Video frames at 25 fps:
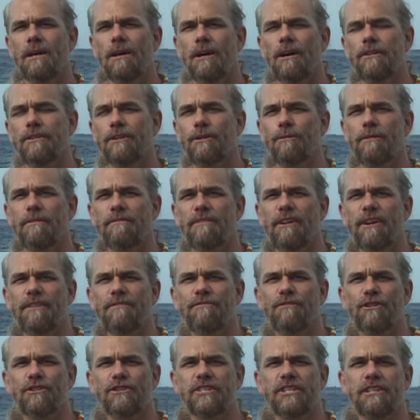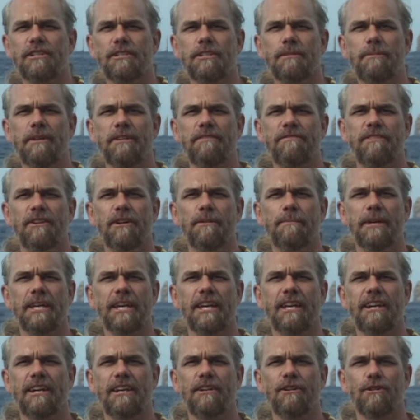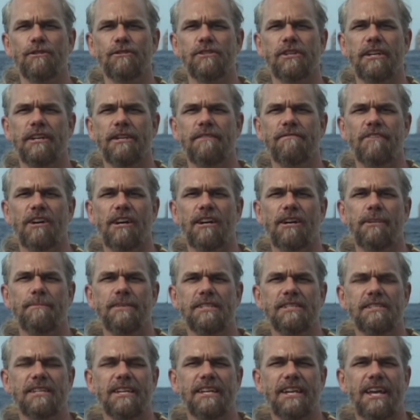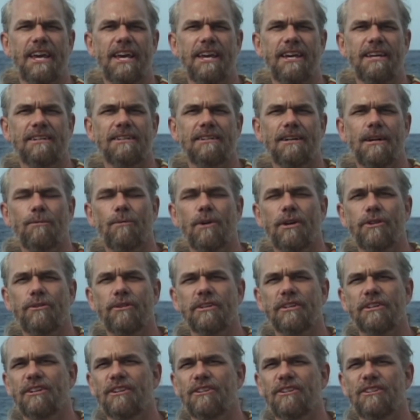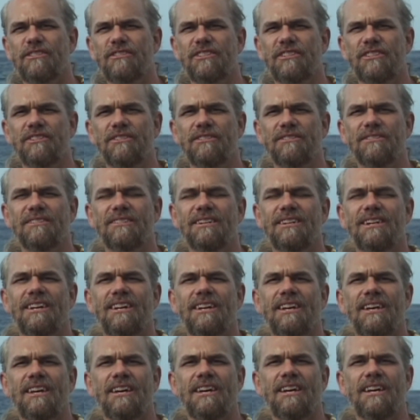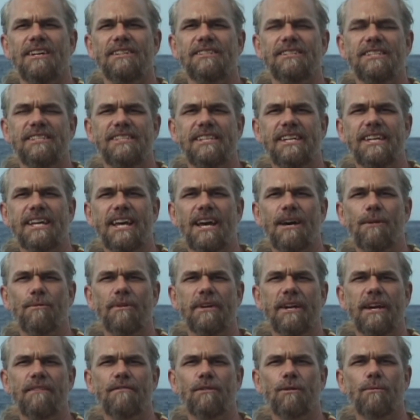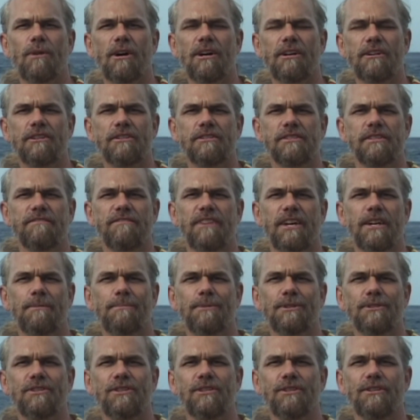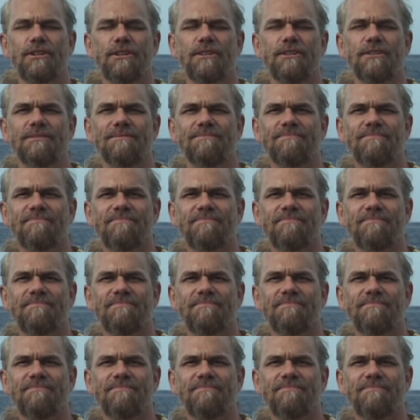Although we're very fortunate to be filming in an ocean environment today, I want to encourage you to seek out whatever water is available to you.